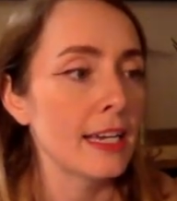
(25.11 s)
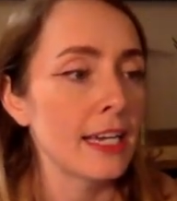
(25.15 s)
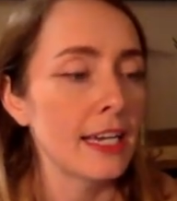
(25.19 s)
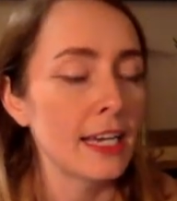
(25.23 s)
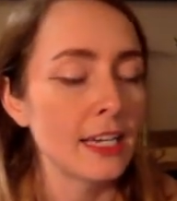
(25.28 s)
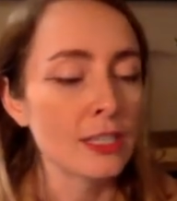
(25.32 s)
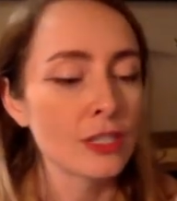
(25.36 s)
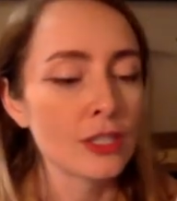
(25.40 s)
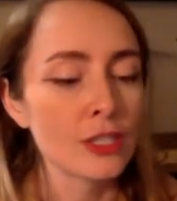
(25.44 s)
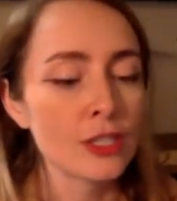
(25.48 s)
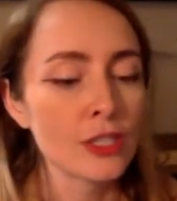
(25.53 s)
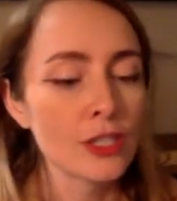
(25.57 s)

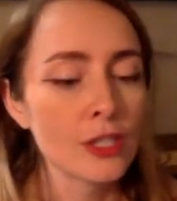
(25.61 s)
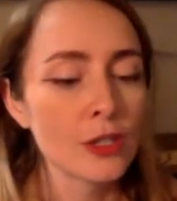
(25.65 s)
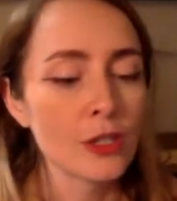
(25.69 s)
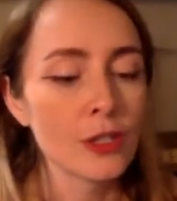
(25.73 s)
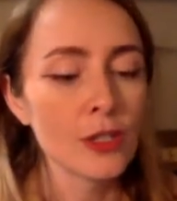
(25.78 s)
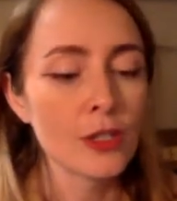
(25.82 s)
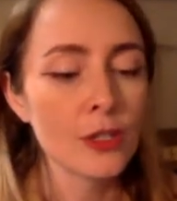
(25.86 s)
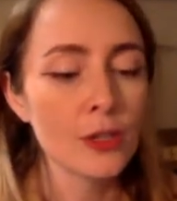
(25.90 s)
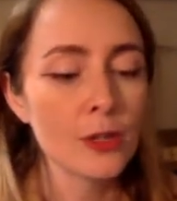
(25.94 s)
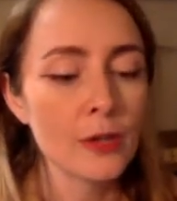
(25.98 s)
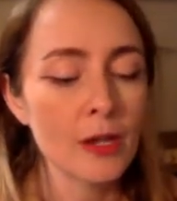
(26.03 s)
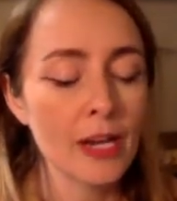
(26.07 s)
I'll show
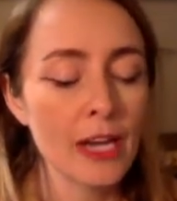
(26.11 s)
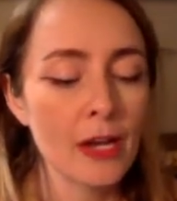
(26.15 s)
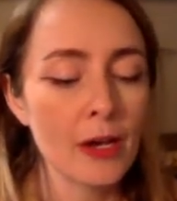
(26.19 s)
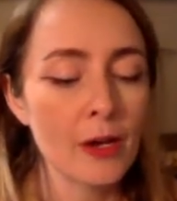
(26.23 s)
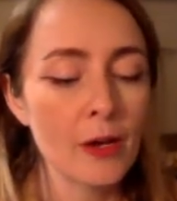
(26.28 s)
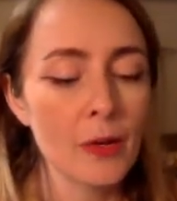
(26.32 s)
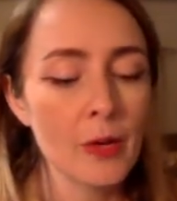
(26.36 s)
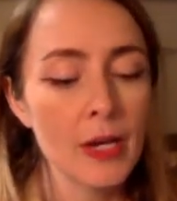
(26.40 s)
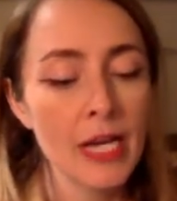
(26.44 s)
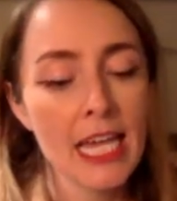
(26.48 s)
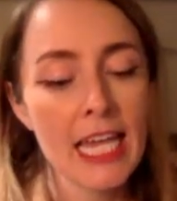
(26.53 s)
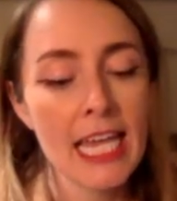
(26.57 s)
you
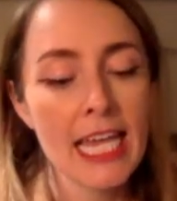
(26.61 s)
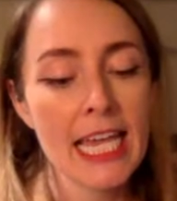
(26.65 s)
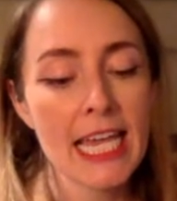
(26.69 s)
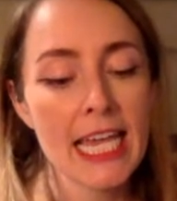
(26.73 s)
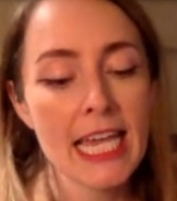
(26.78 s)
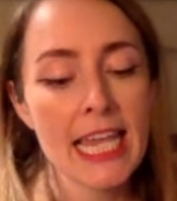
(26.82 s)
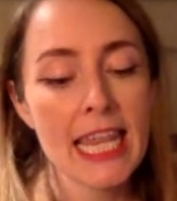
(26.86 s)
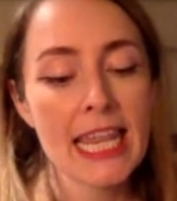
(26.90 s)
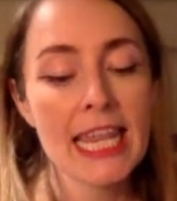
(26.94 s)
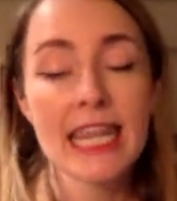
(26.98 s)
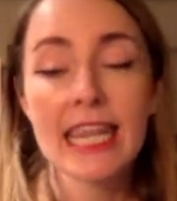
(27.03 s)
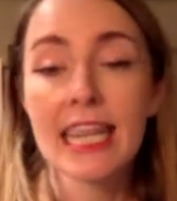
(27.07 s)
how
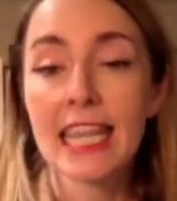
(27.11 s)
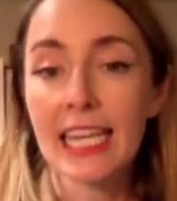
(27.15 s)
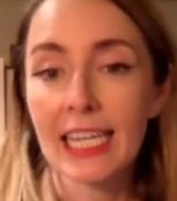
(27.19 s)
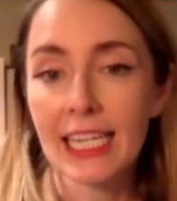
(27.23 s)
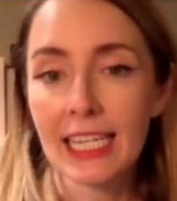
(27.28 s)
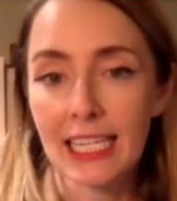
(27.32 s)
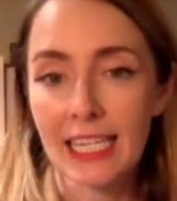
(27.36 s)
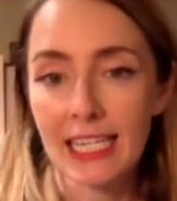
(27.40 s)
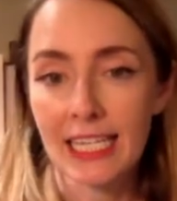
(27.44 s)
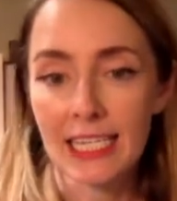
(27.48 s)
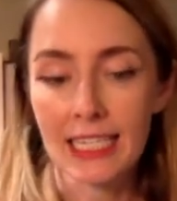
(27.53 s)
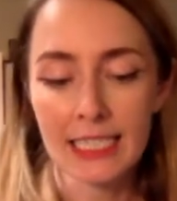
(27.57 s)
thick
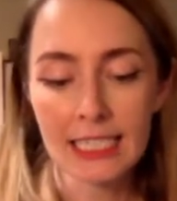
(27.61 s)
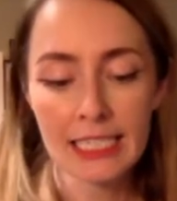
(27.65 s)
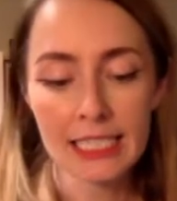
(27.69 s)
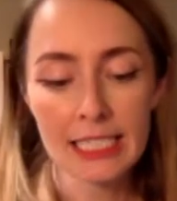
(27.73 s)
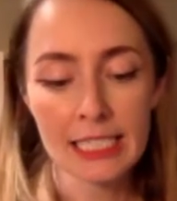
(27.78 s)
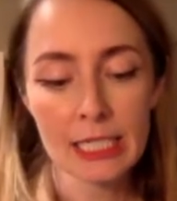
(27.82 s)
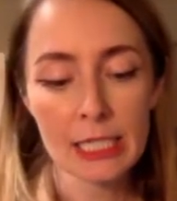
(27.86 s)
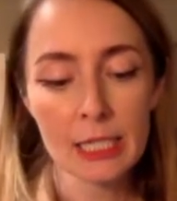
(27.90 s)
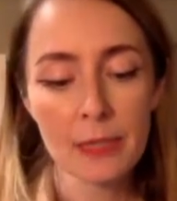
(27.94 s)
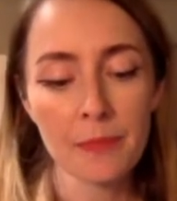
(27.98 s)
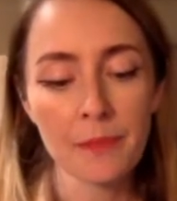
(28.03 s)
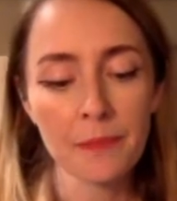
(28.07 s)
it
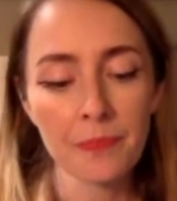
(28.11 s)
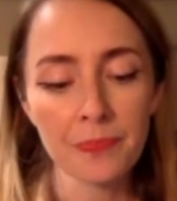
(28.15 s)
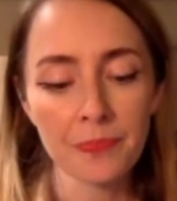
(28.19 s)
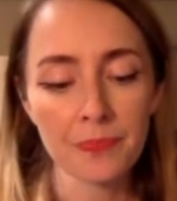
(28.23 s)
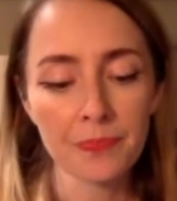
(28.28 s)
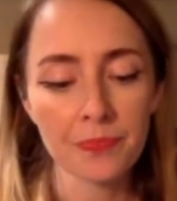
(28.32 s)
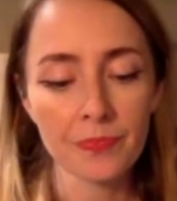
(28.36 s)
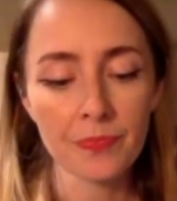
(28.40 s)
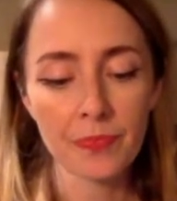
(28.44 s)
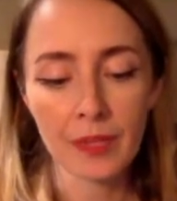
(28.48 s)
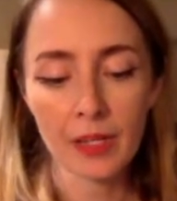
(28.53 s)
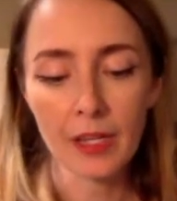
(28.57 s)
is.
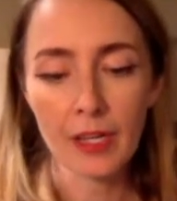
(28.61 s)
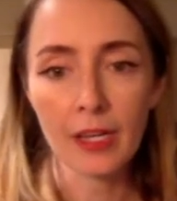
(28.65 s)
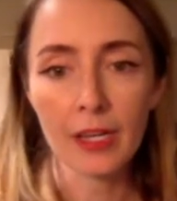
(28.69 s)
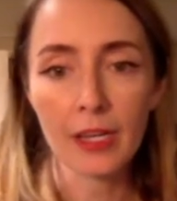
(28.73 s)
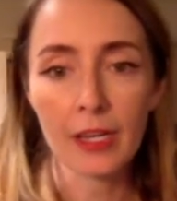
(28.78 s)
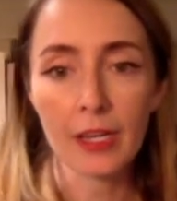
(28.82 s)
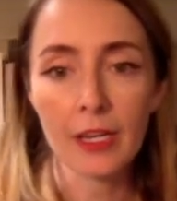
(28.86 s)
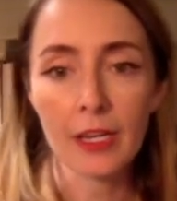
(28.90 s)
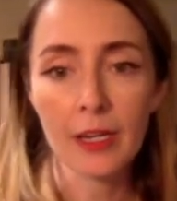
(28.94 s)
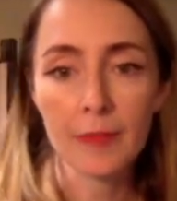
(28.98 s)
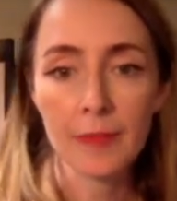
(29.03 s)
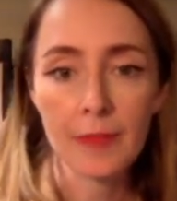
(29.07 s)

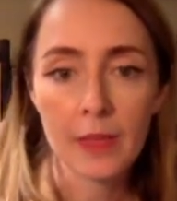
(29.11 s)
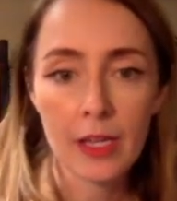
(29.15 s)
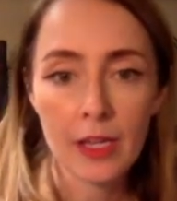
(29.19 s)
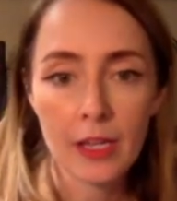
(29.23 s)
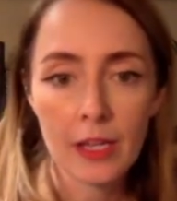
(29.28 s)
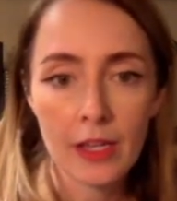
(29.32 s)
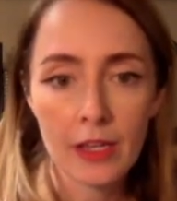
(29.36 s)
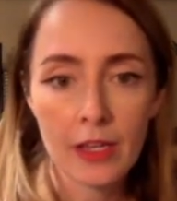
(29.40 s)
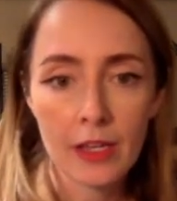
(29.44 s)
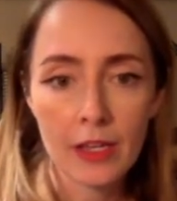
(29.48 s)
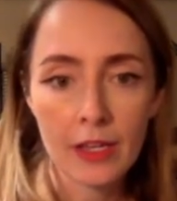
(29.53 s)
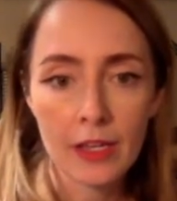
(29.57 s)
Um,
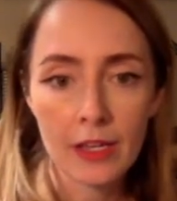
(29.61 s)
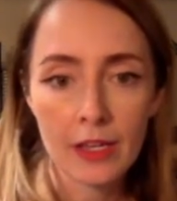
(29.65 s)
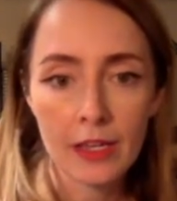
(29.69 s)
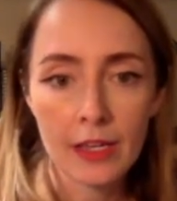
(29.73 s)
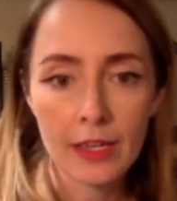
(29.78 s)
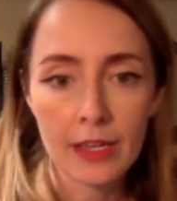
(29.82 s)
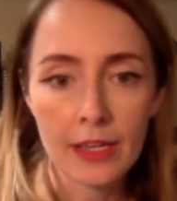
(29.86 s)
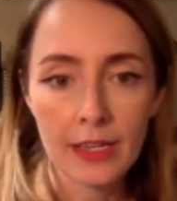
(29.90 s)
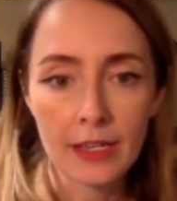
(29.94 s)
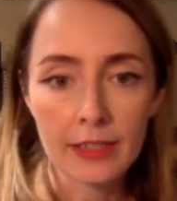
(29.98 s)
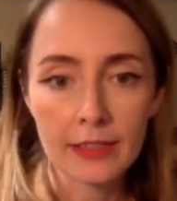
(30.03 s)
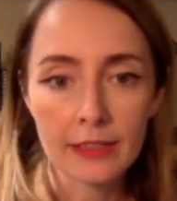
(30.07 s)

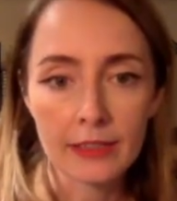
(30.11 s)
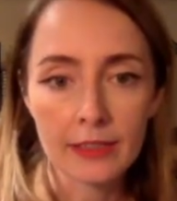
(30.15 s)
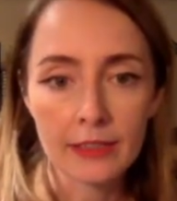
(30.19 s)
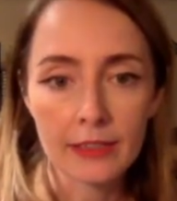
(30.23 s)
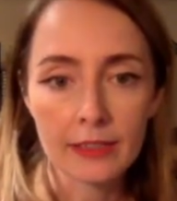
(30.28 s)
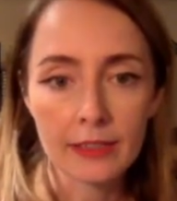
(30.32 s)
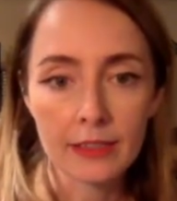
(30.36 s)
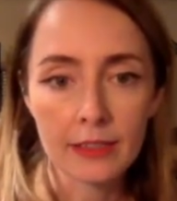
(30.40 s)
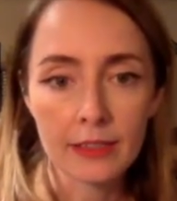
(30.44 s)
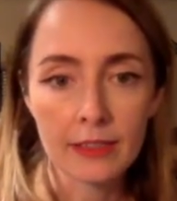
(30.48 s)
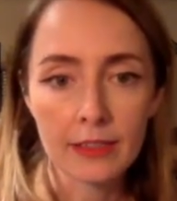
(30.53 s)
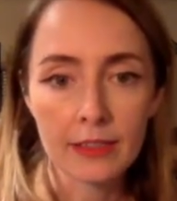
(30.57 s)
it's,
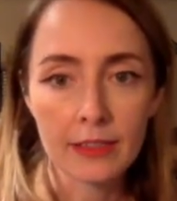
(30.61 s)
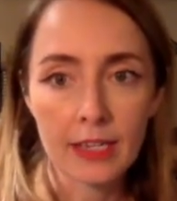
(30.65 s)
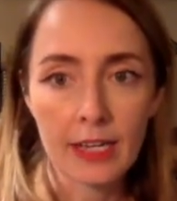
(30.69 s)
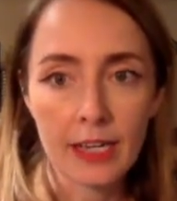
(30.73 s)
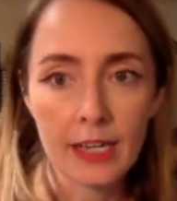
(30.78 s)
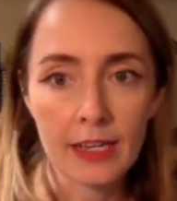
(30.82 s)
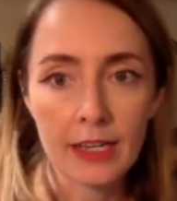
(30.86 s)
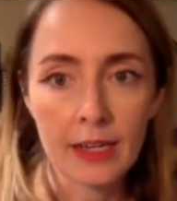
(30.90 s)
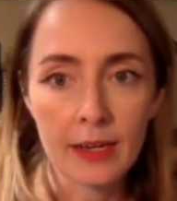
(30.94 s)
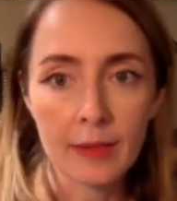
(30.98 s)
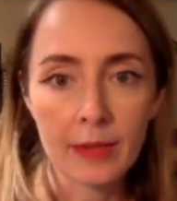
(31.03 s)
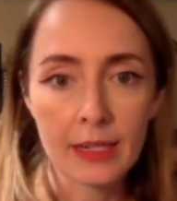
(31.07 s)

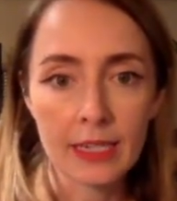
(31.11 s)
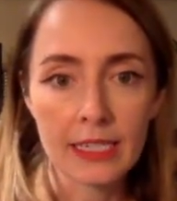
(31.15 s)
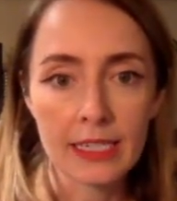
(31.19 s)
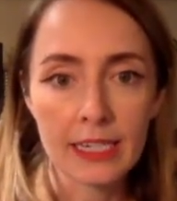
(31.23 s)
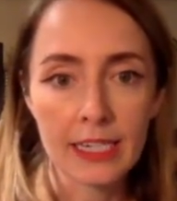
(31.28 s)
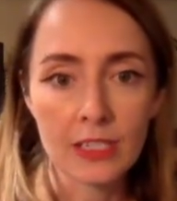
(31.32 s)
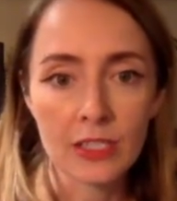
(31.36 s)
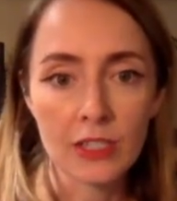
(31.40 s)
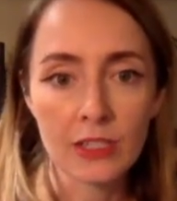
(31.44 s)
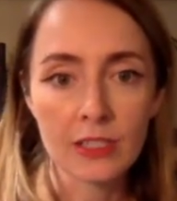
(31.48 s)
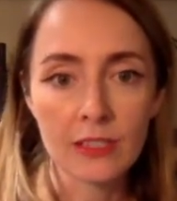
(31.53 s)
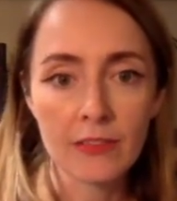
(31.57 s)
I'm going to
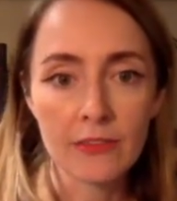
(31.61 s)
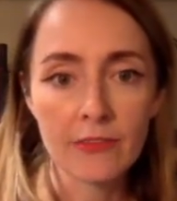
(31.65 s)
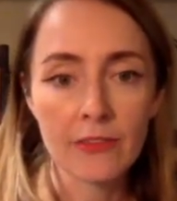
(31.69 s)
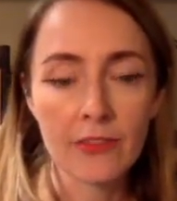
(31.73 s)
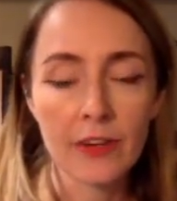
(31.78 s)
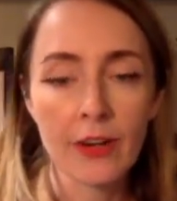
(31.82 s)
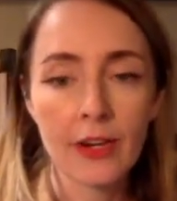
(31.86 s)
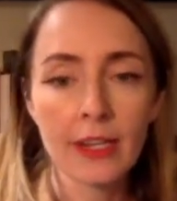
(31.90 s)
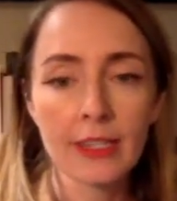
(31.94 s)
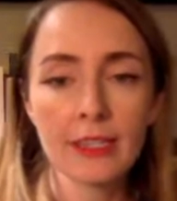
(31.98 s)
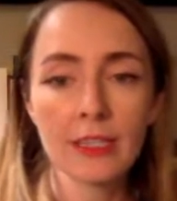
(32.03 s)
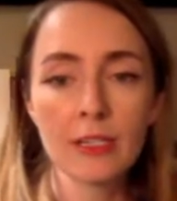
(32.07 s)
take just a
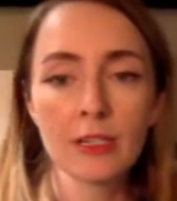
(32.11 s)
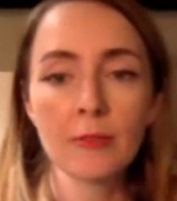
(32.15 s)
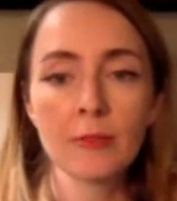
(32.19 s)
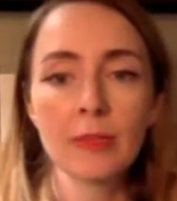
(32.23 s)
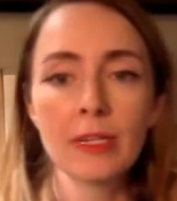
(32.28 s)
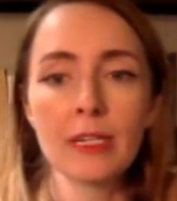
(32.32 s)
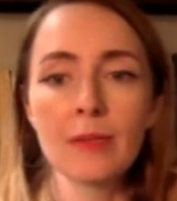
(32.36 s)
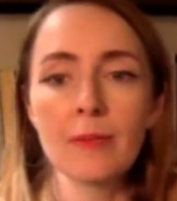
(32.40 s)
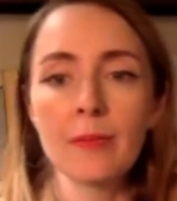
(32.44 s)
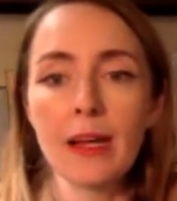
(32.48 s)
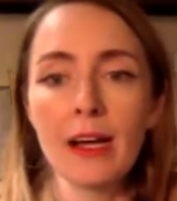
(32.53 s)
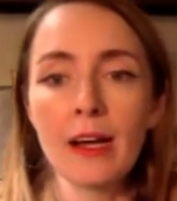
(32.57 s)
very little
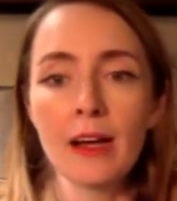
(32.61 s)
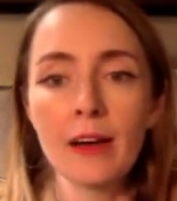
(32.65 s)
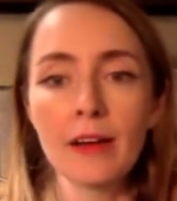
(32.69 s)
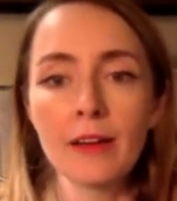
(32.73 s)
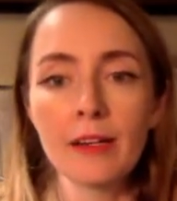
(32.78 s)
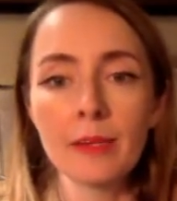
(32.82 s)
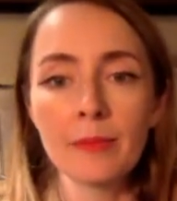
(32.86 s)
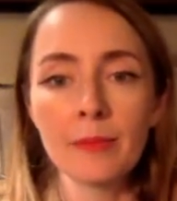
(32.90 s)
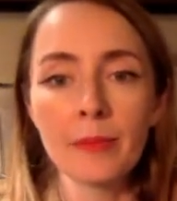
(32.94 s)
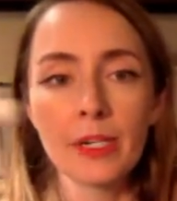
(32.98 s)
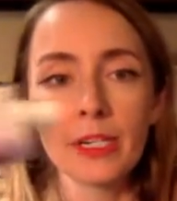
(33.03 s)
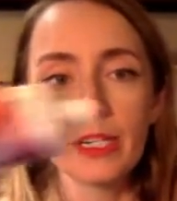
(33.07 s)
bit
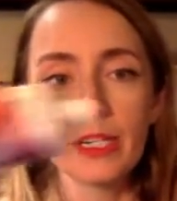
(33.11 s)
amount and put